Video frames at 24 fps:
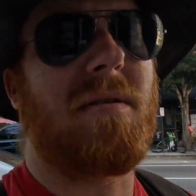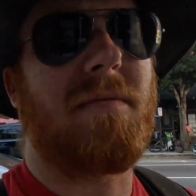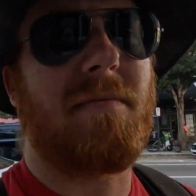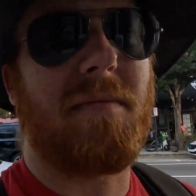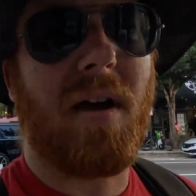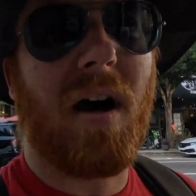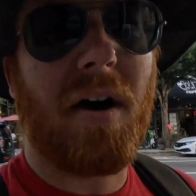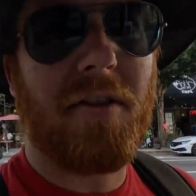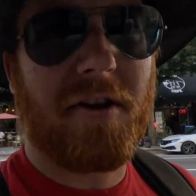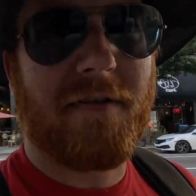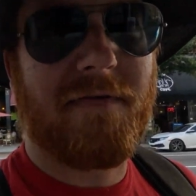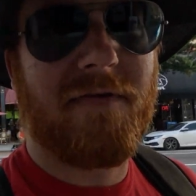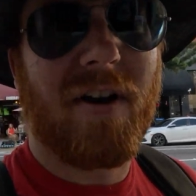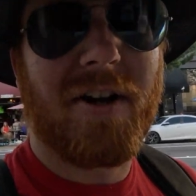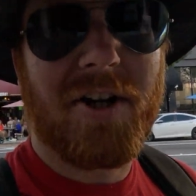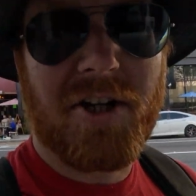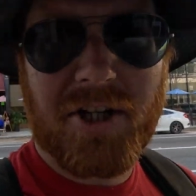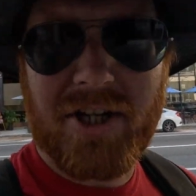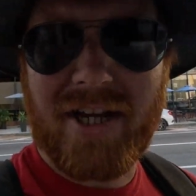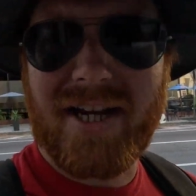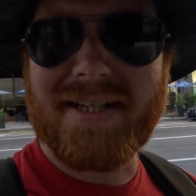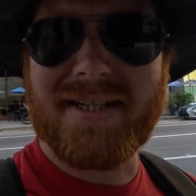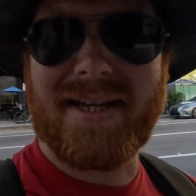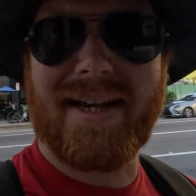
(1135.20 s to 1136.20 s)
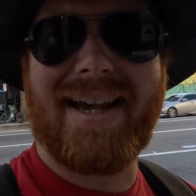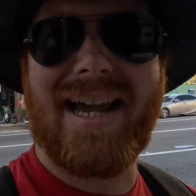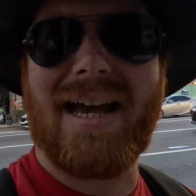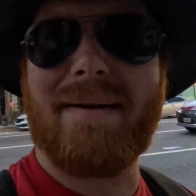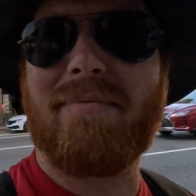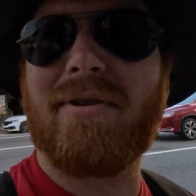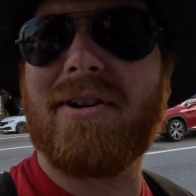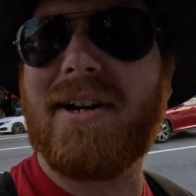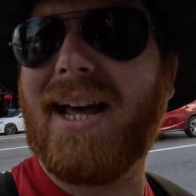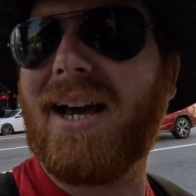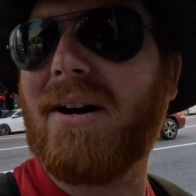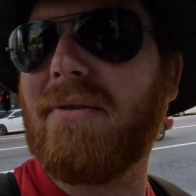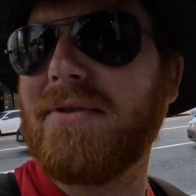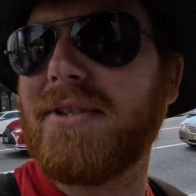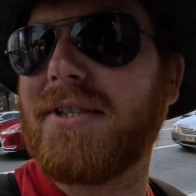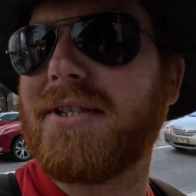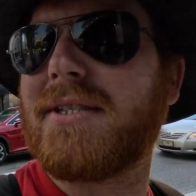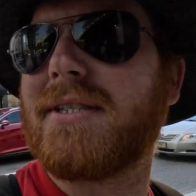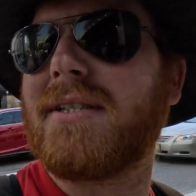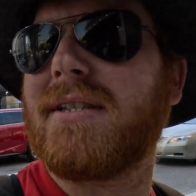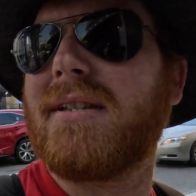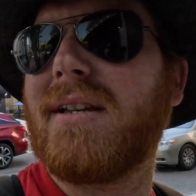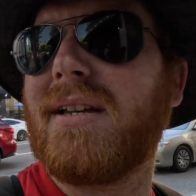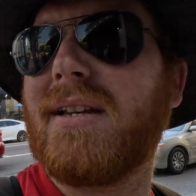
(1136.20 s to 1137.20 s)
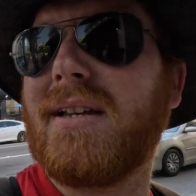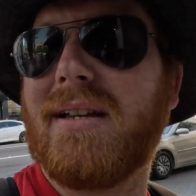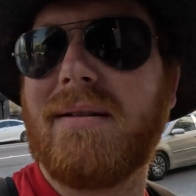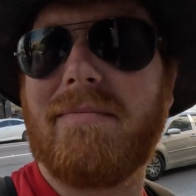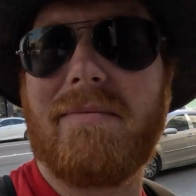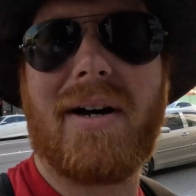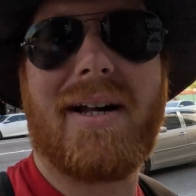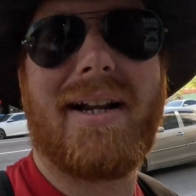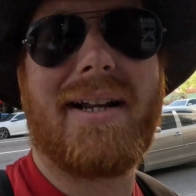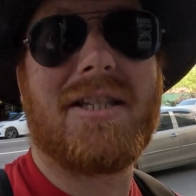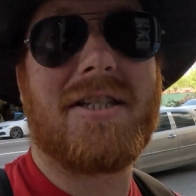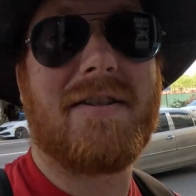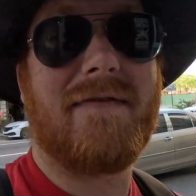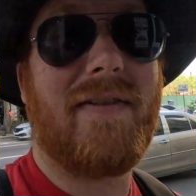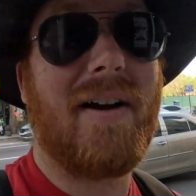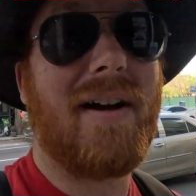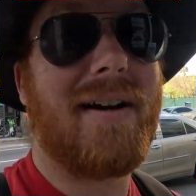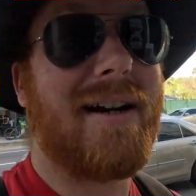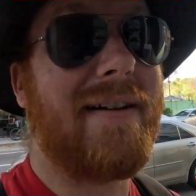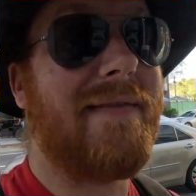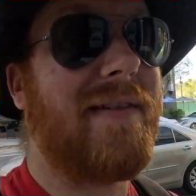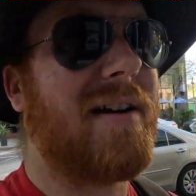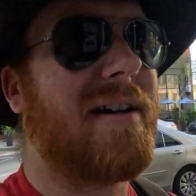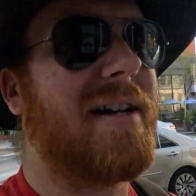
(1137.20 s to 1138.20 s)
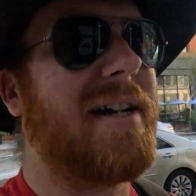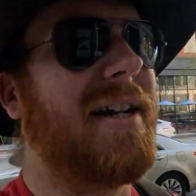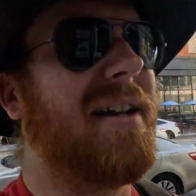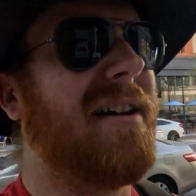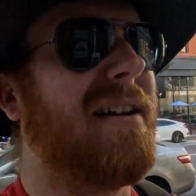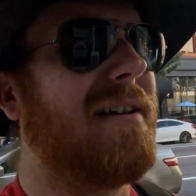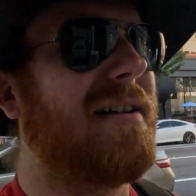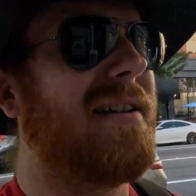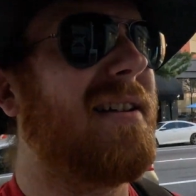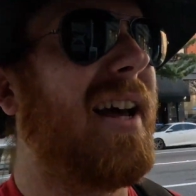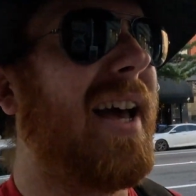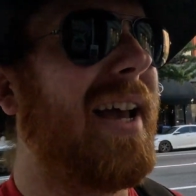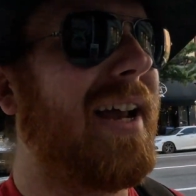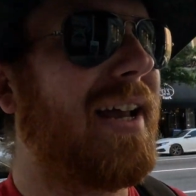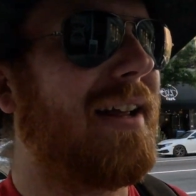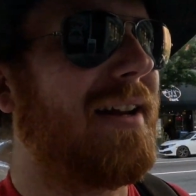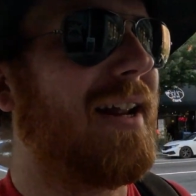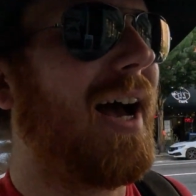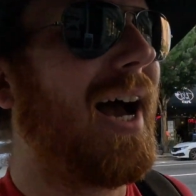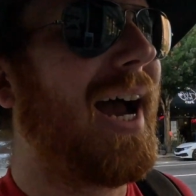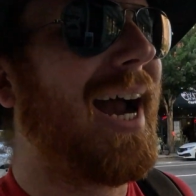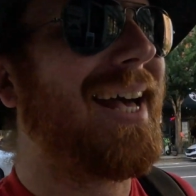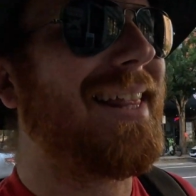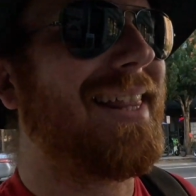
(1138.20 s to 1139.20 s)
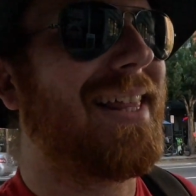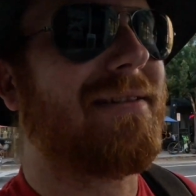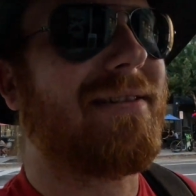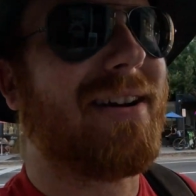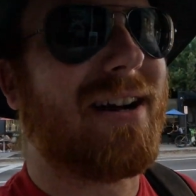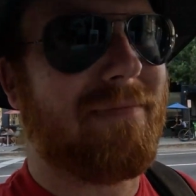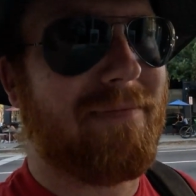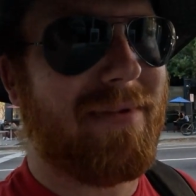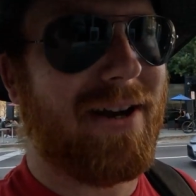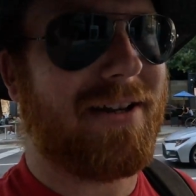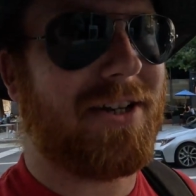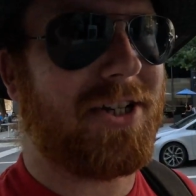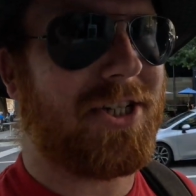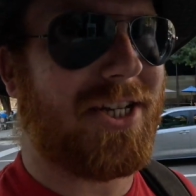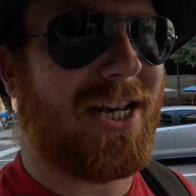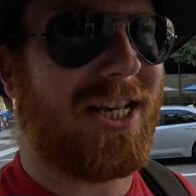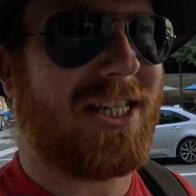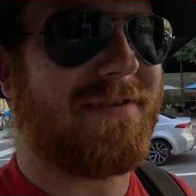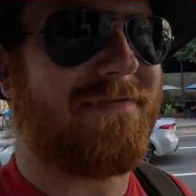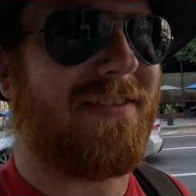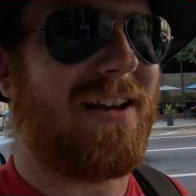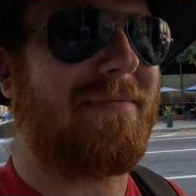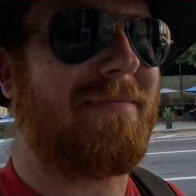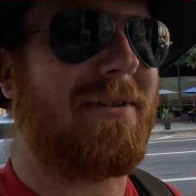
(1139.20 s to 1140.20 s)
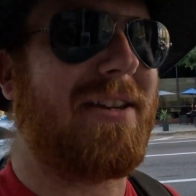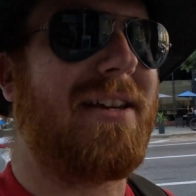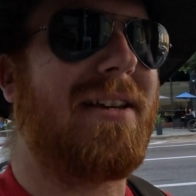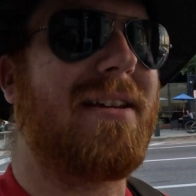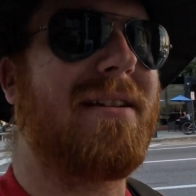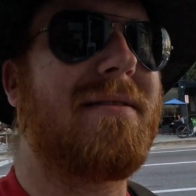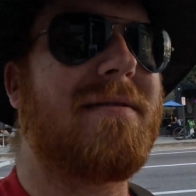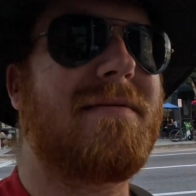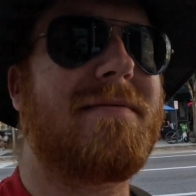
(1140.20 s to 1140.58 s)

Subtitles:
other French things I can't pronounce, but it's very, very good. I can highly recommend Chez Fabi.